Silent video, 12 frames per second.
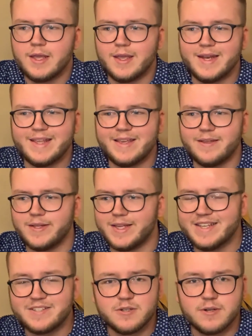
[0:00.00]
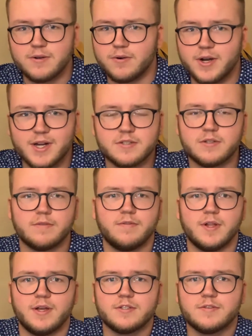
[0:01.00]
any Eastern or Gnostic
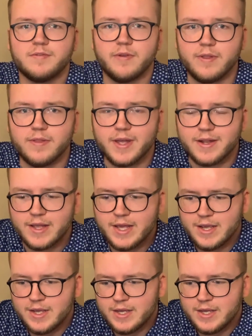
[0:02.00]
philosophy that